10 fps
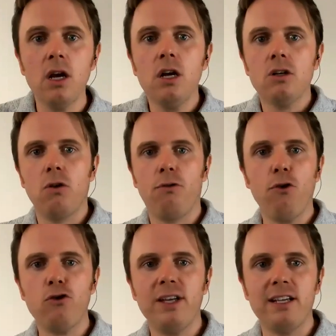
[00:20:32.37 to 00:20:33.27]
So the
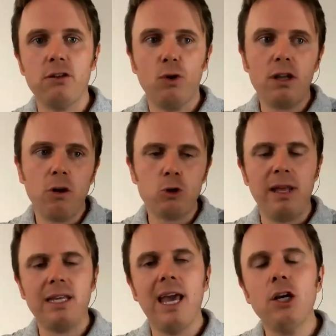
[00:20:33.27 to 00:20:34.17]
first thing is look at those
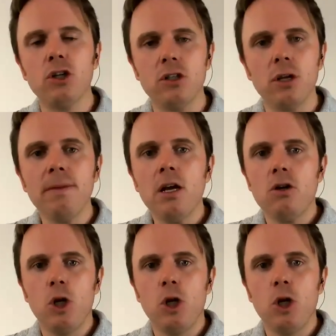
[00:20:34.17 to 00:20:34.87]
medications.